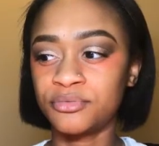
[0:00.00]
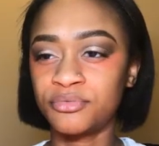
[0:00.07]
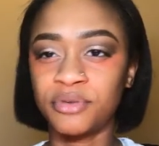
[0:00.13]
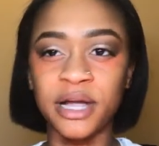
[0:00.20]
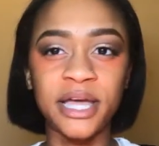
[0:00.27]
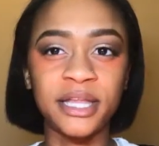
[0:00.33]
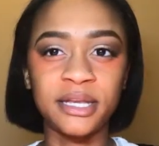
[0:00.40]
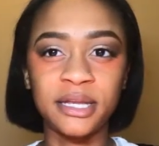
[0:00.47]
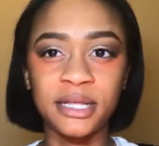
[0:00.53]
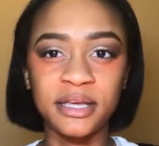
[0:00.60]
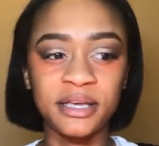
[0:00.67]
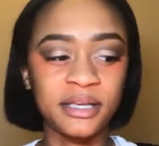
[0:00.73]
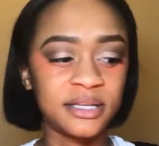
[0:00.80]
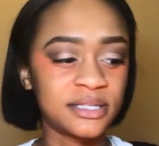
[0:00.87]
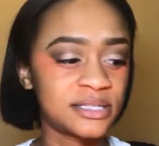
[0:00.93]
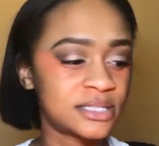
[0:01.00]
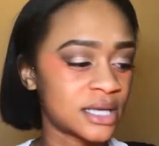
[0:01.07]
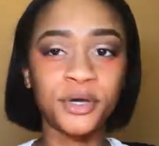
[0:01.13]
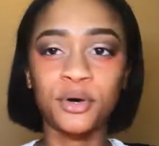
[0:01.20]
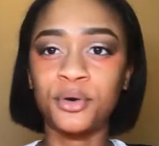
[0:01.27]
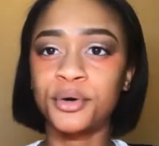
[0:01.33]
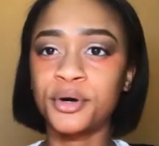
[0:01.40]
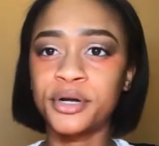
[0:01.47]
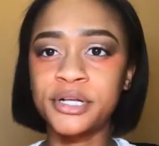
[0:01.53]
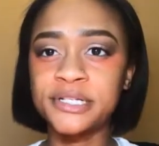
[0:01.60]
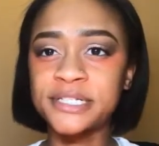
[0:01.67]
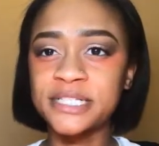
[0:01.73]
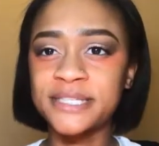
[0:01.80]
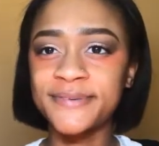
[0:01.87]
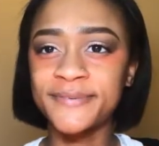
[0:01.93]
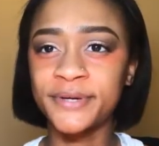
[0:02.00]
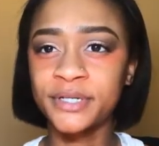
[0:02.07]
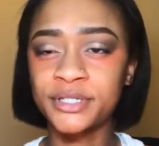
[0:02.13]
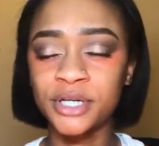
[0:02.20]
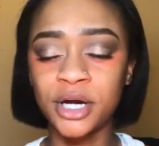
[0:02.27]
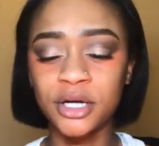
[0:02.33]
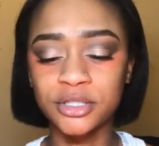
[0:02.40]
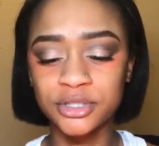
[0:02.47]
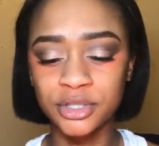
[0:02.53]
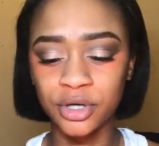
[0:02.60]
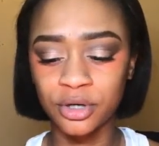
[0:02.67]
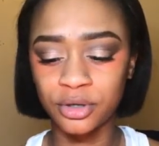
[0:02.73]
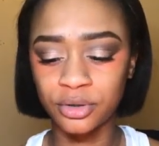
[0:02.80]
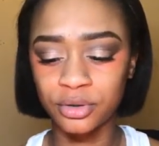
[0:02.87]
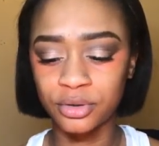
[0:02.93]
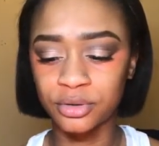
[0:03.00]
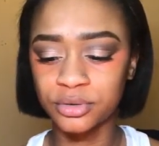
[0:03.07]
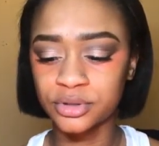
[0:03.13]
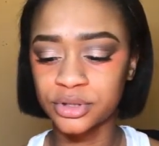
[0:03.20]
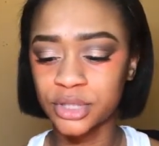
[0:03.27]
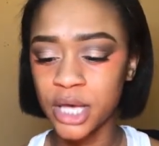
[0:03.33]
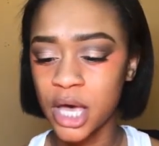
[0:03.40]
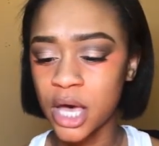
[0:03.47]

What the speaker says: redness, the orange is for dark circles.